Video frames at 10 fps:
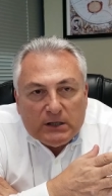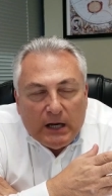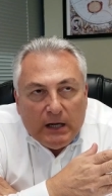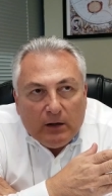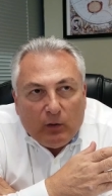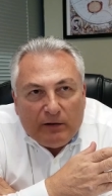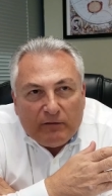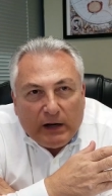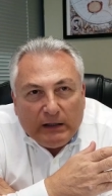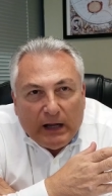And quite
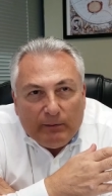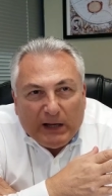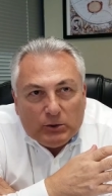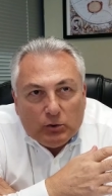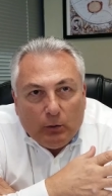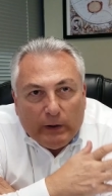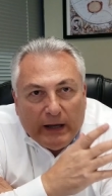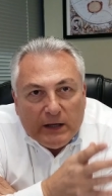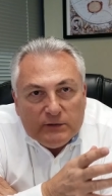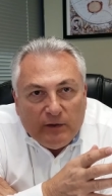frankly, I'm not sure what a
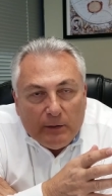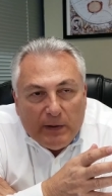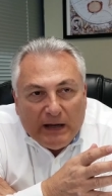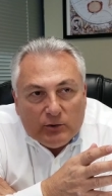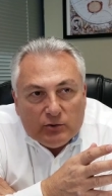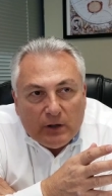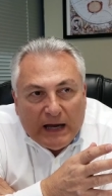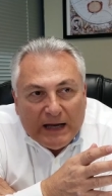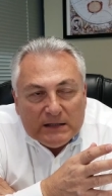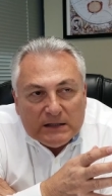hedge fund manager
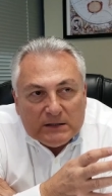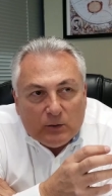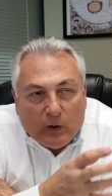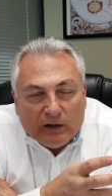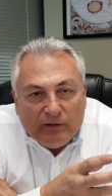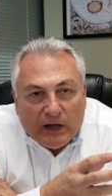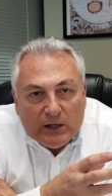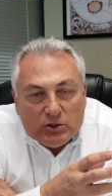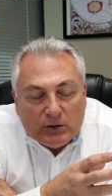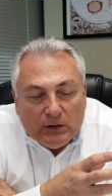has as a
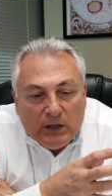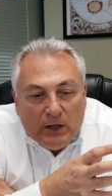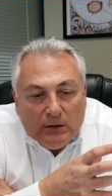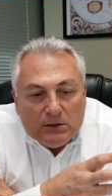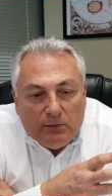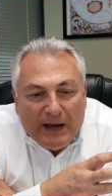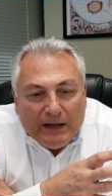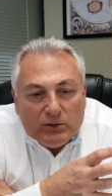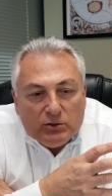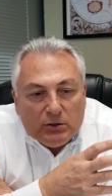qualification to
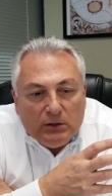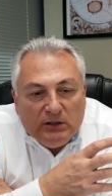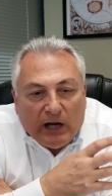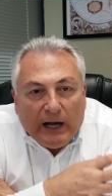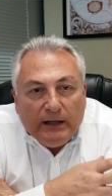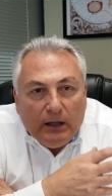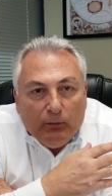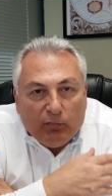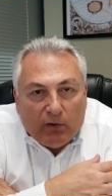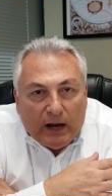manage a dying
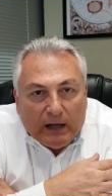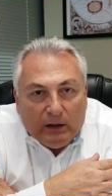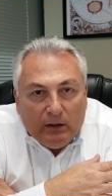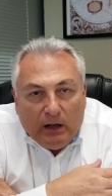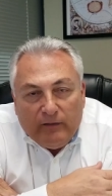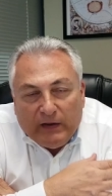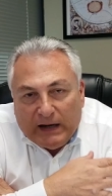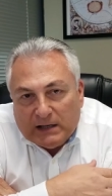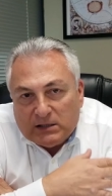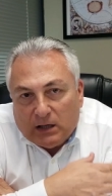brand that
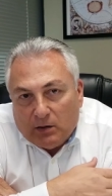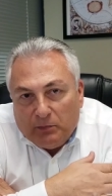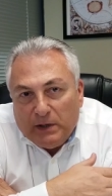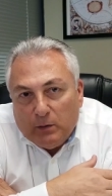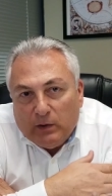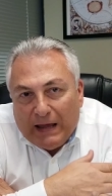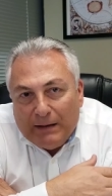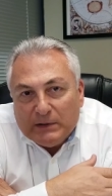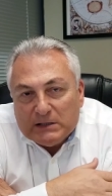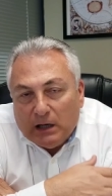has to compete with
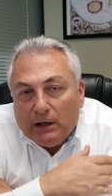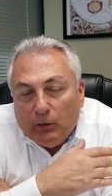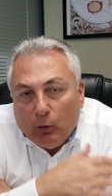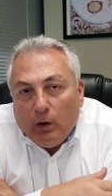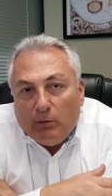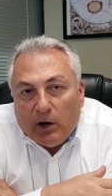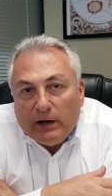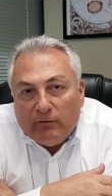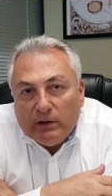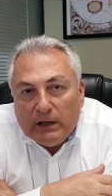Amazon and Walmart
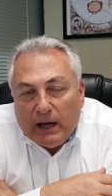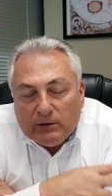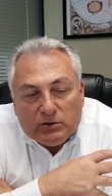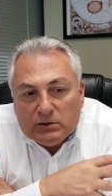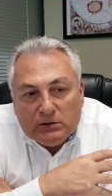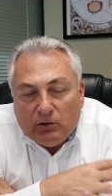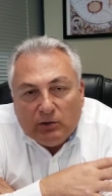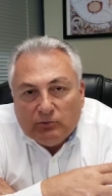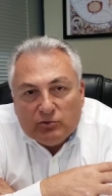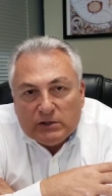every day. I just don't
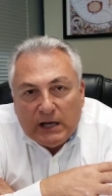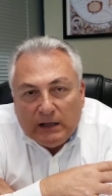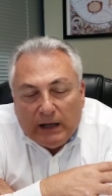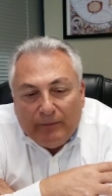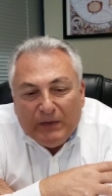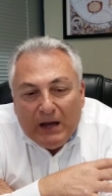understand that.